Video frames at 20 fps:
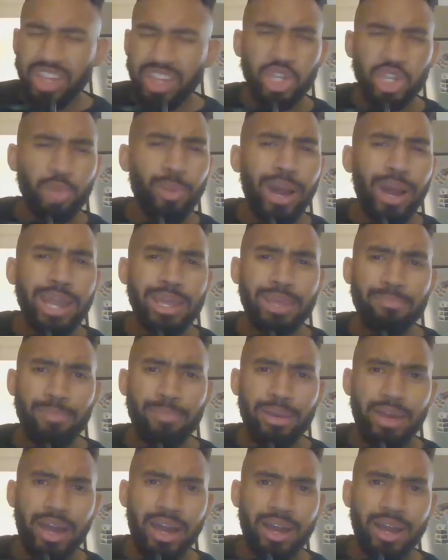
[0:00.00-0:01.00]
You could
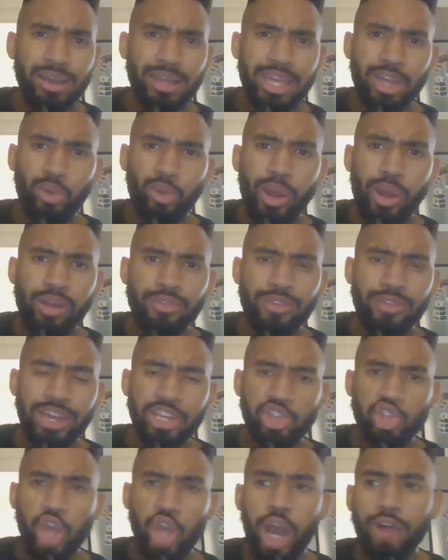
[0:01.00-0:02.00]
probably get away with
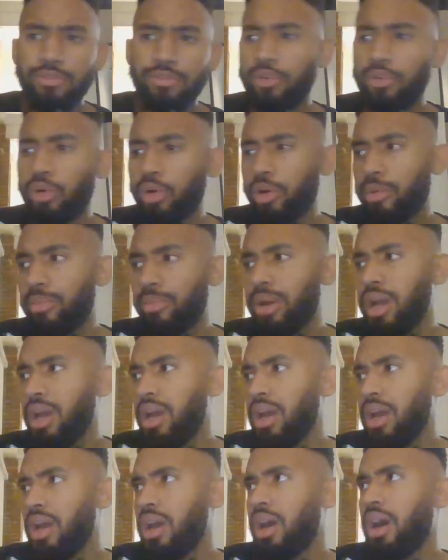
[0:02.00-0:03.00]
like Jotform,
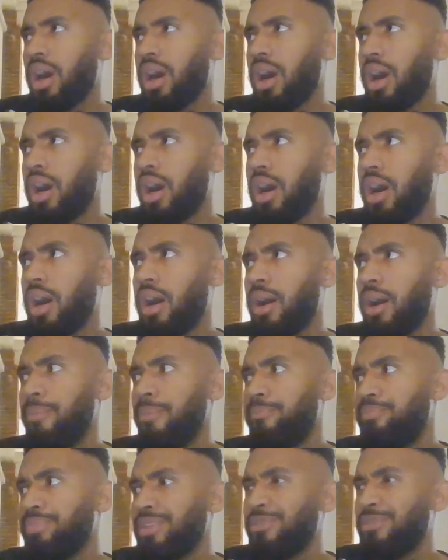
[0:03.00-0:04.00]

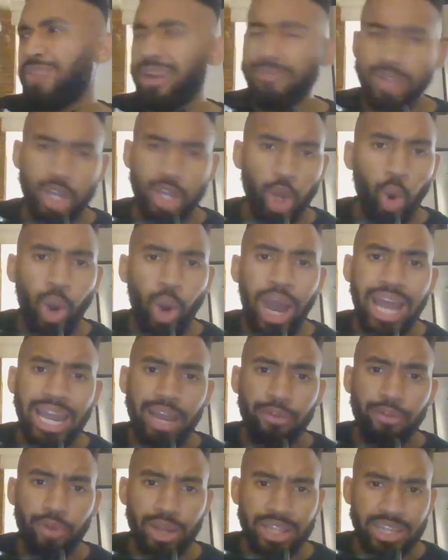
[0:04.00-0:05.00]
If you have a Go High
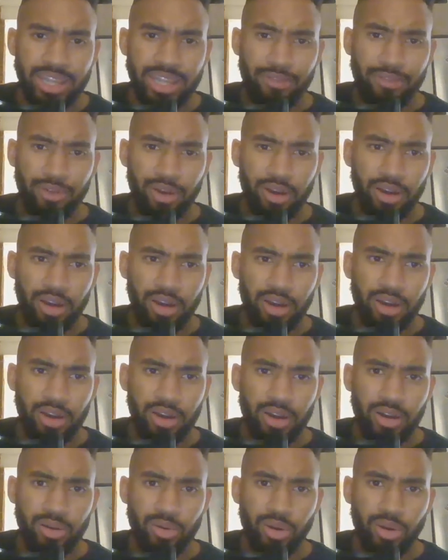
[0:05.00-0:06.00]
Level, I think they have
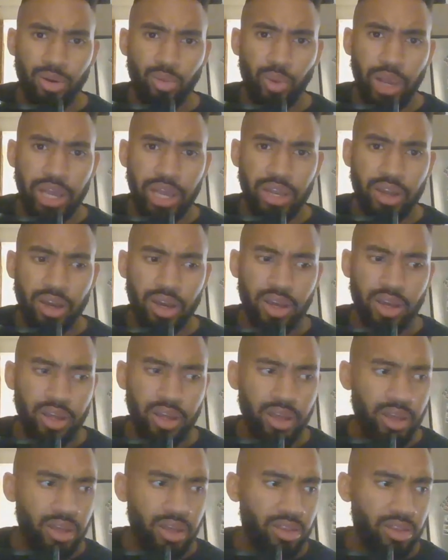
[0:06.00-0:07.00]
a way to
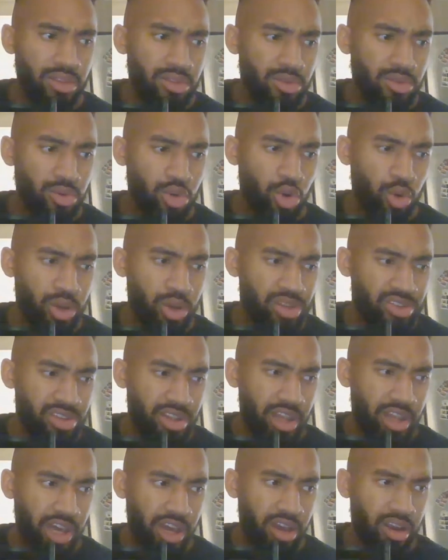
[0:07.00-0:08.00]
do quiz
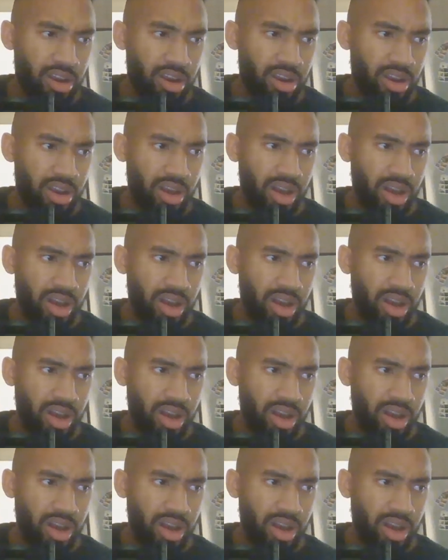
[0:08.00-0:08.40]
in there.